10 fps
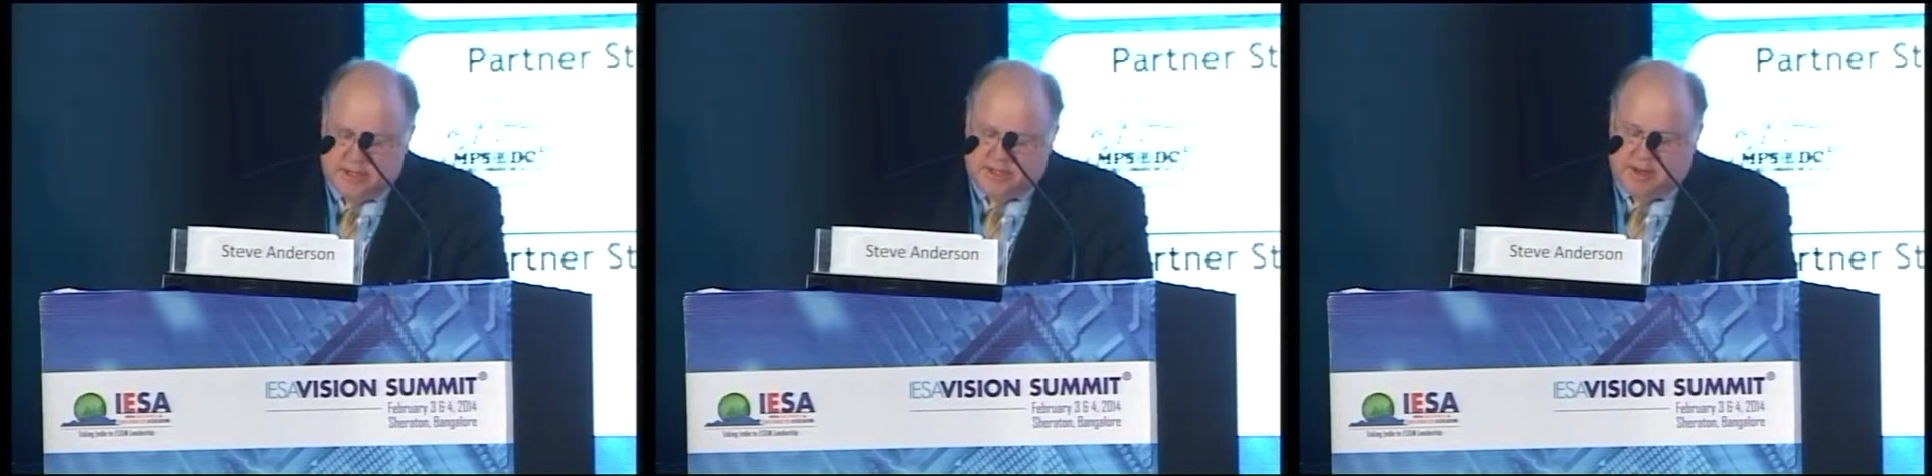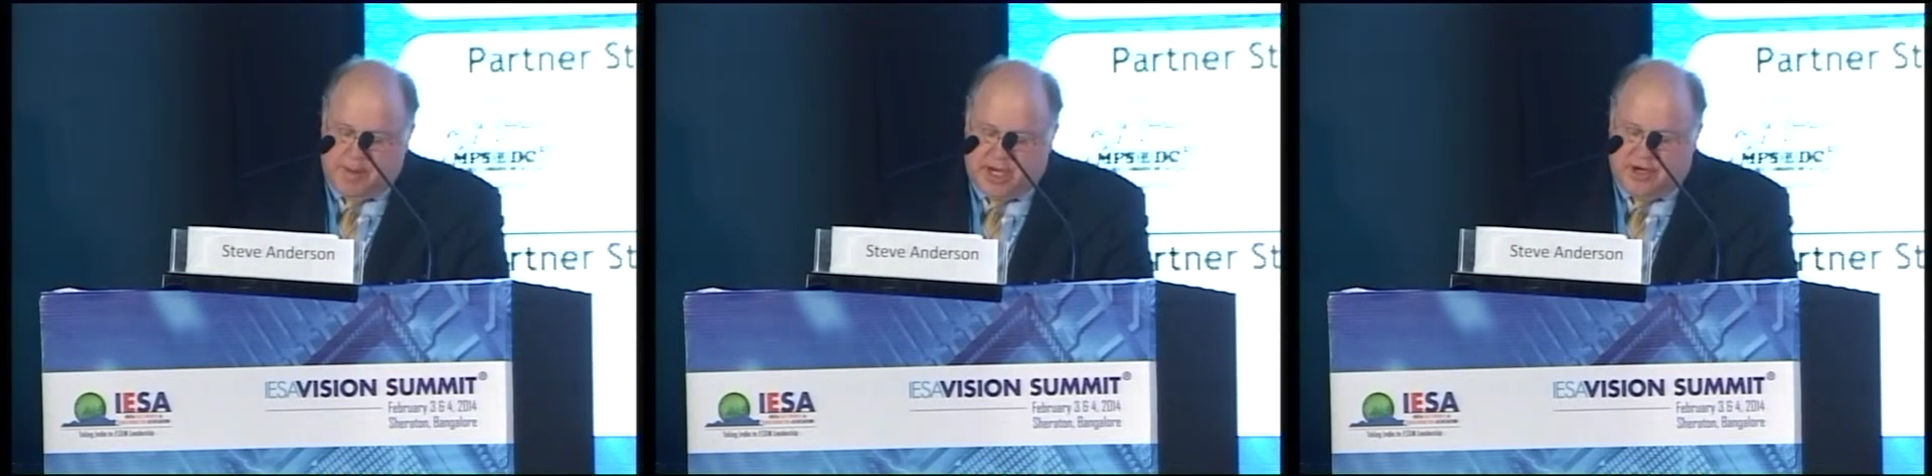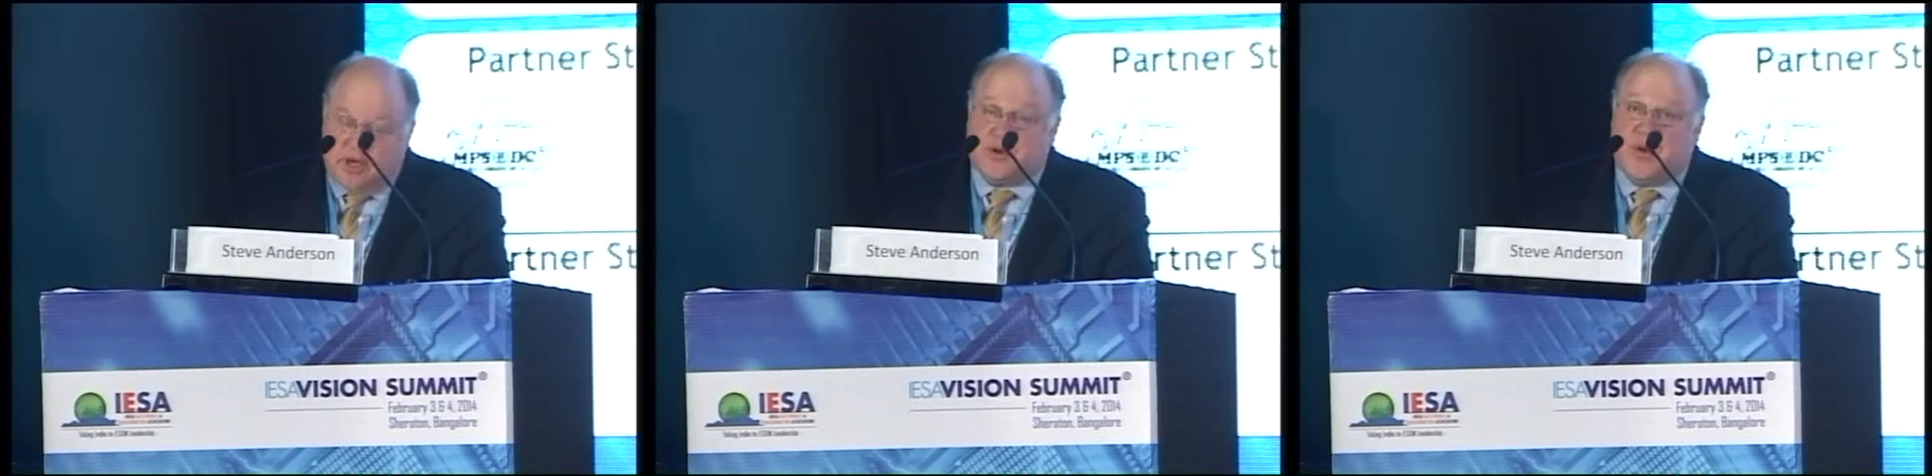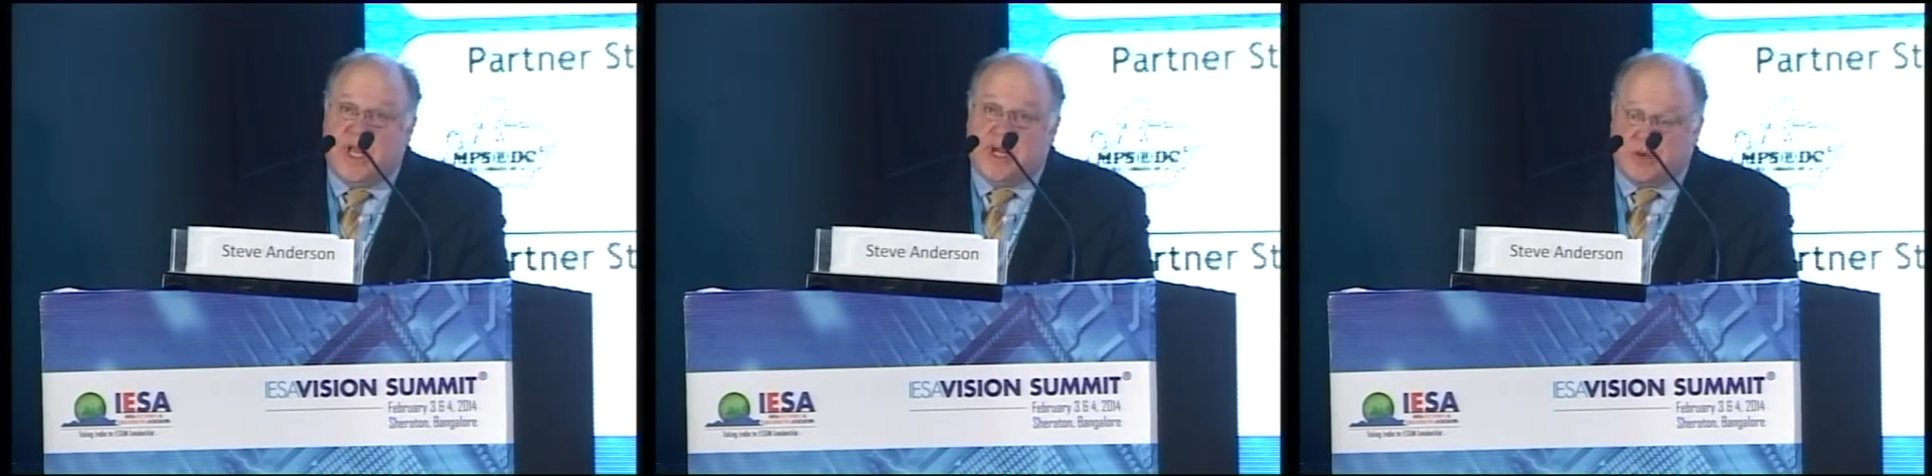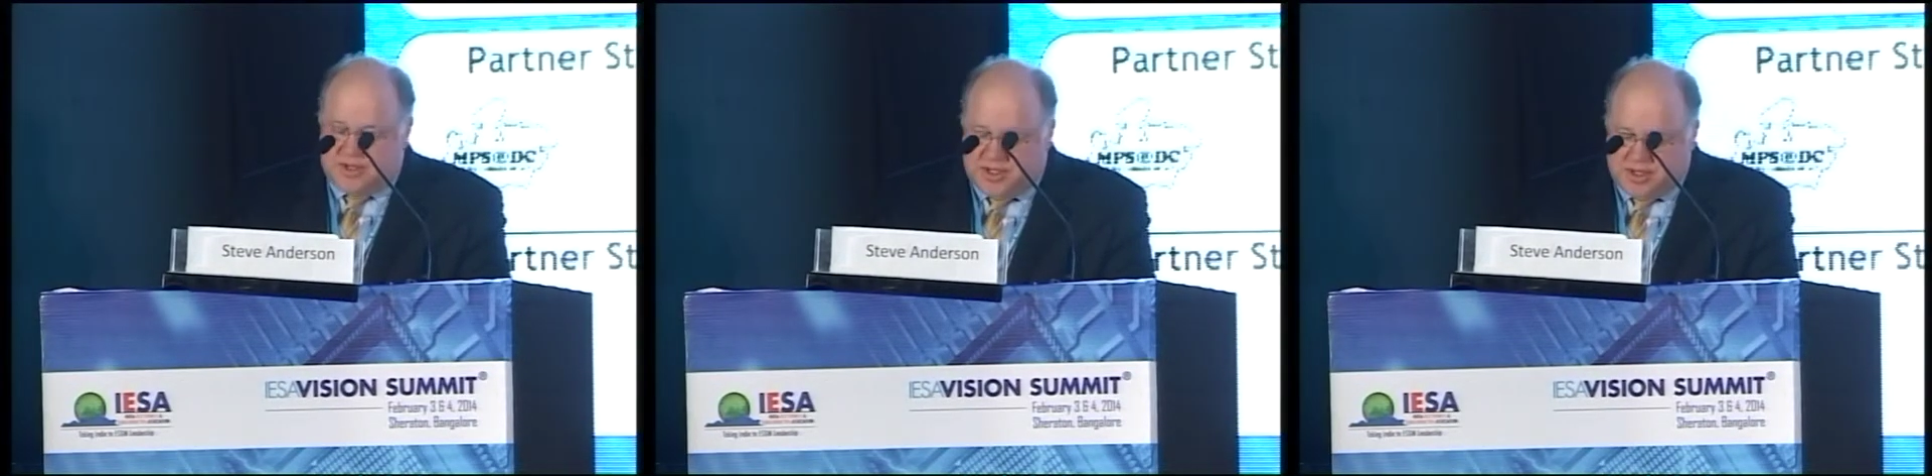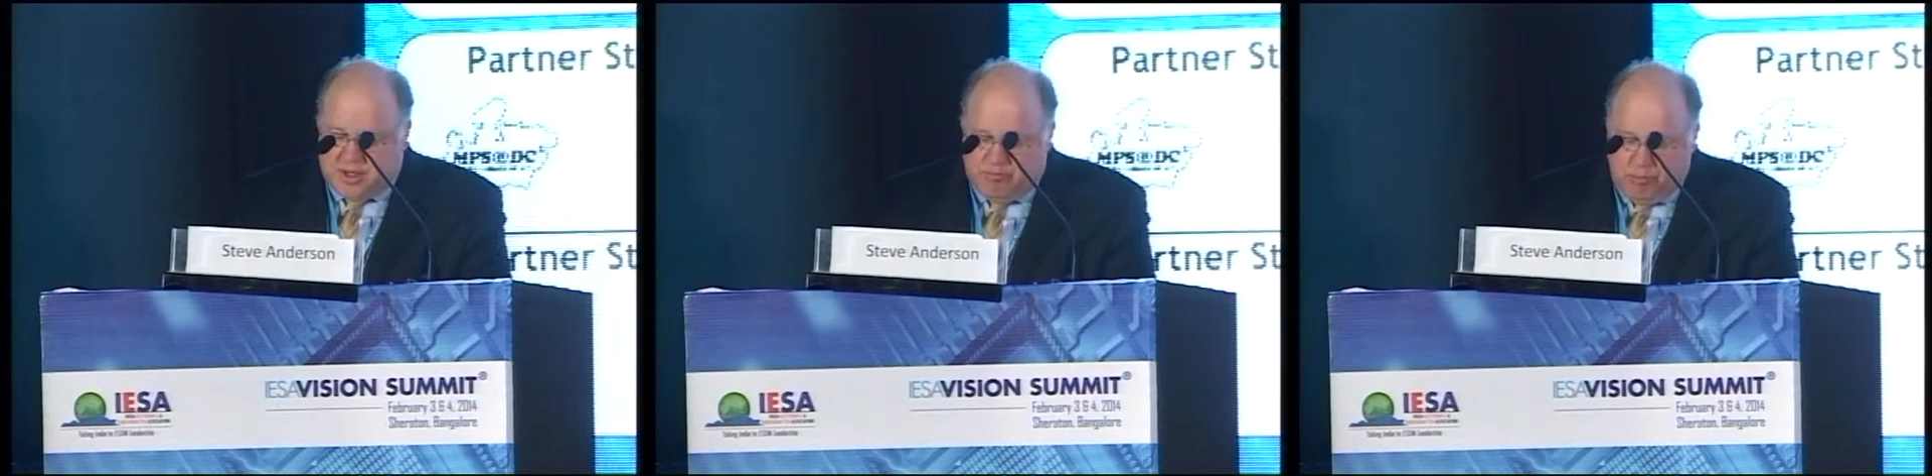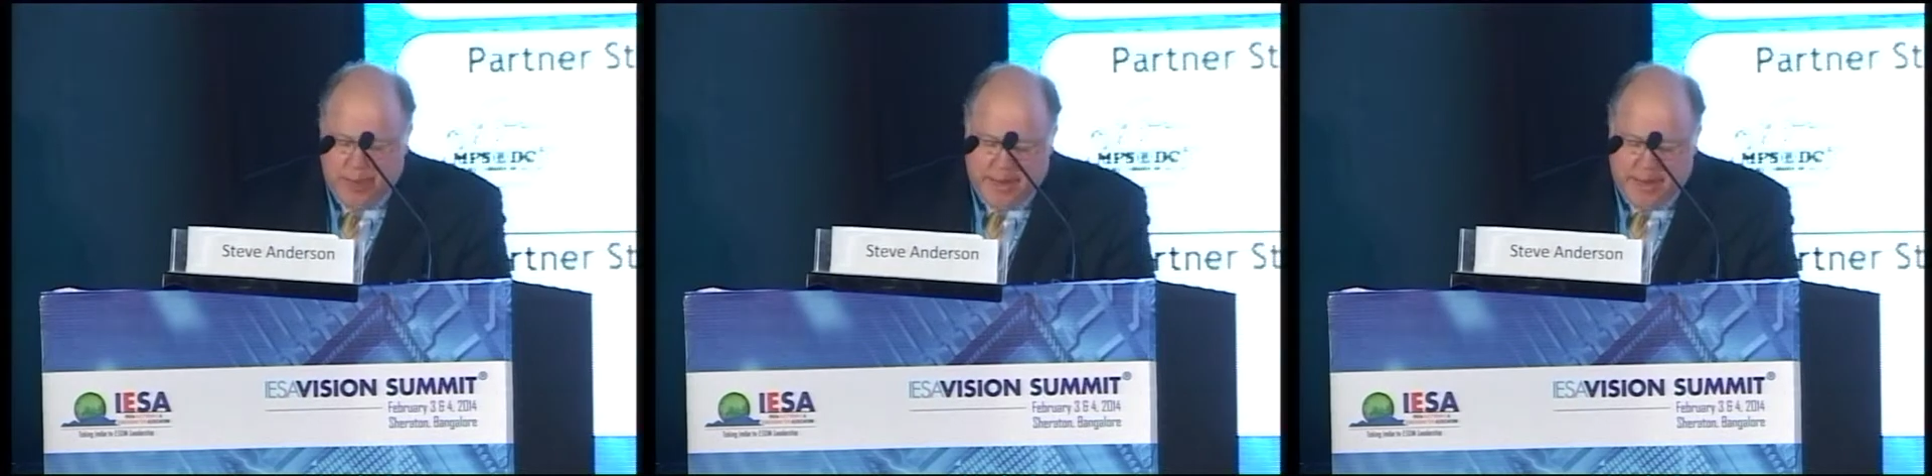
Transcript: semiconductor ecosystem